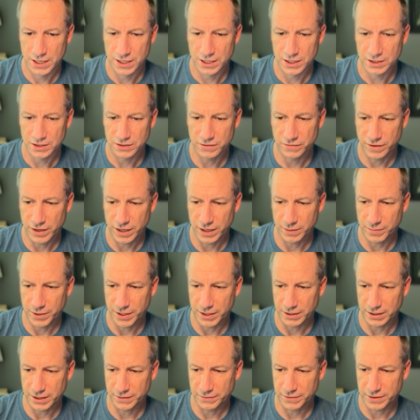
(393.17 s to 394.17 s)
divided by
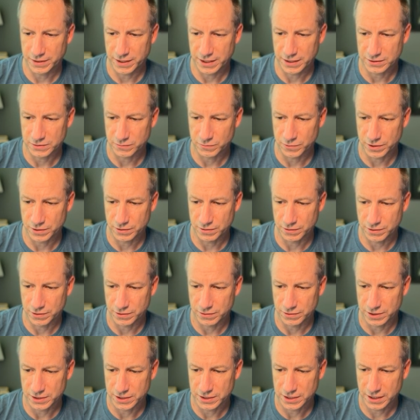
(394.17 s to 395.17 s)

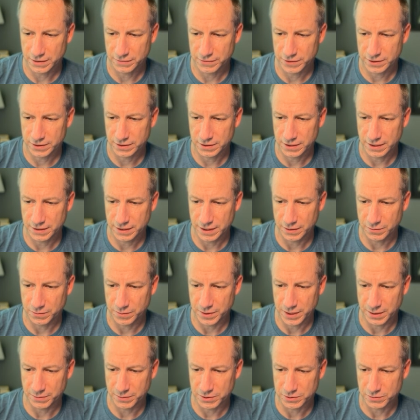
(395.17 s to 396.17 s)
11,137, and that will be
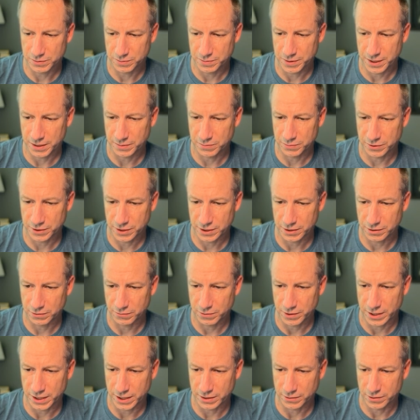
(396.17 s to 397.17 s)
how much we paid per
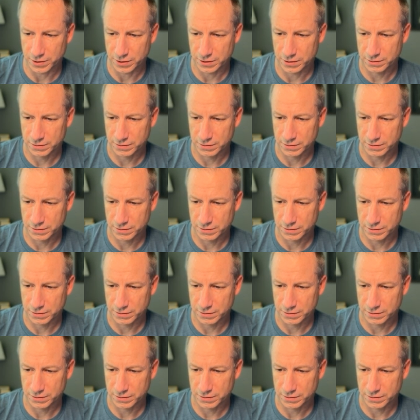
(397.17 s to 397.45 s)
kilowatt hour.